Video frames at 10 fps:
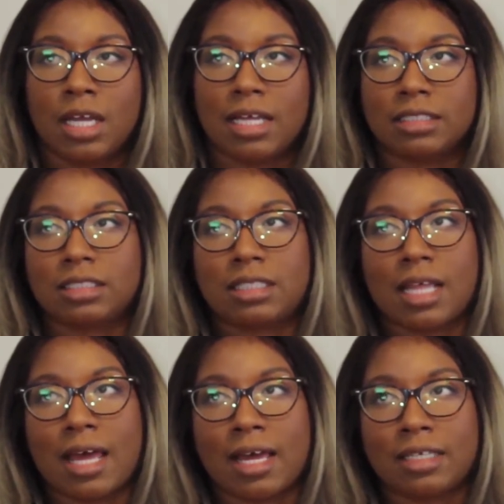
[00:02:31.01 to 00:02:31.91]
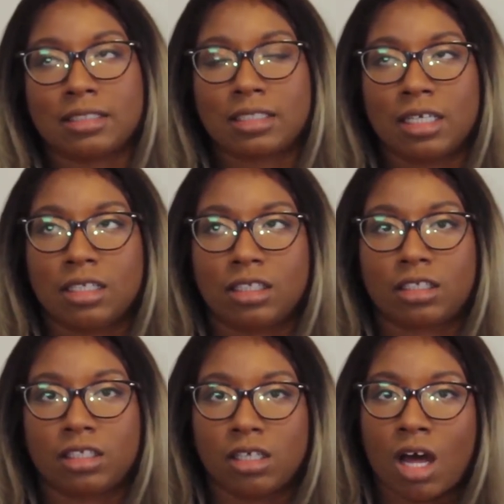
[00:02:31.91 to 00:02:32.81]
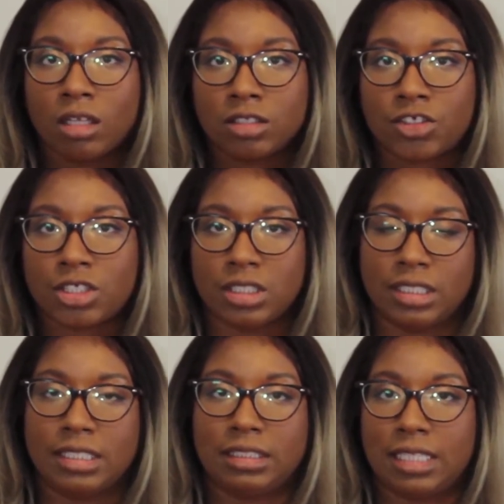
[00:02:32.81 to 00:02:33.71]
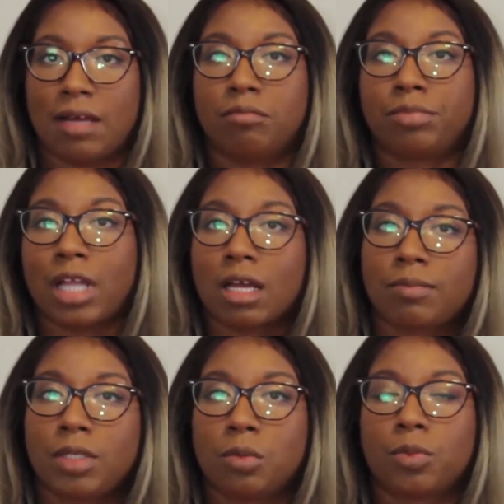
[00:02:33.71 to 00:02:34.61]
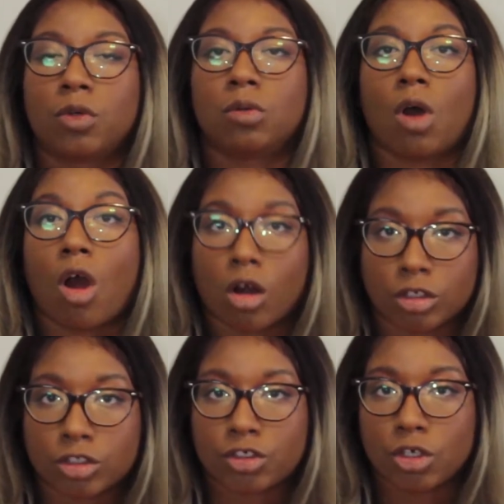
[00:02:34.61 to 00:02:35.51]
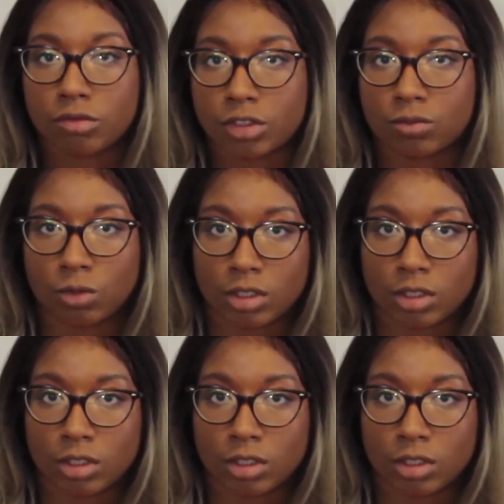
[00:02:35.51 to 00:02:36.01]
is that the theology is that Black people are the chosen